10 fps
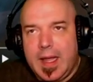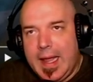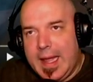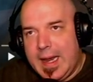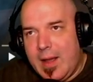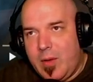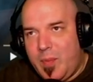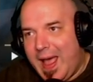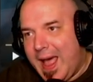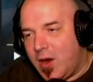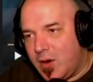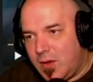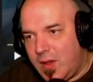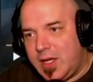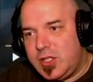and I would pack her
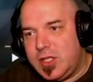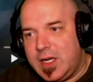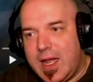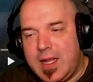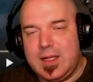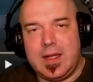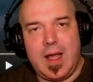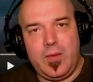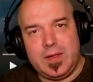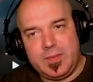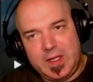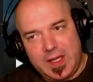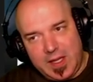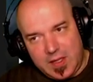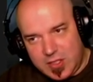lunch and I, I would be
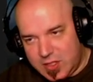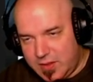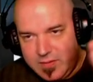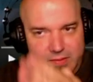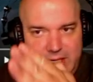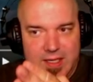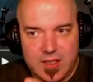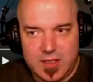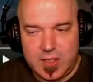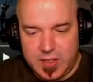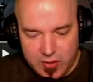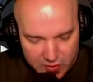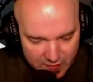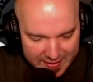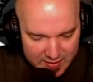like, just get, get
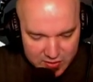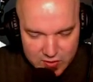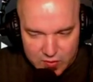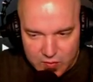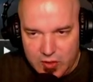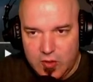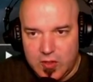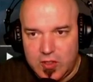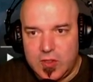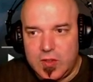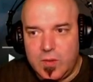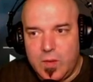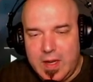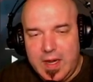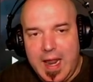good grades in school and you can do it
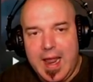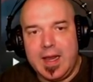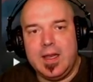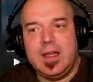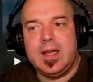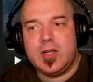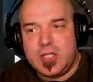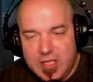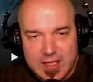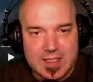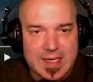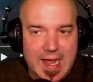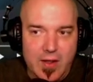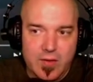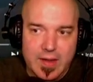one day. And here she is
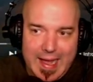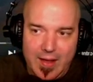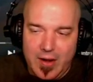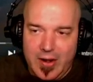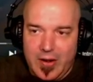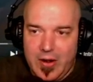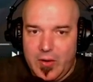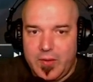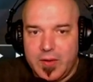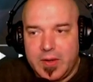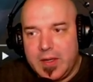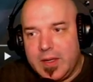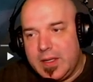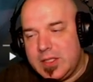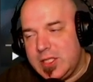now out on her own.
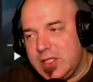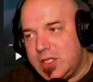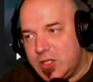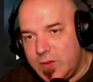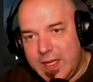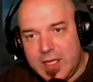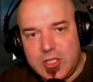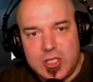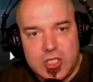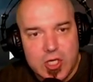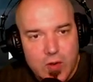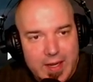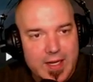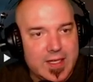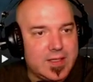She's doing it. She's
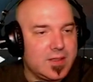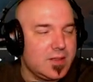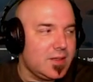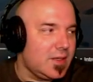showing us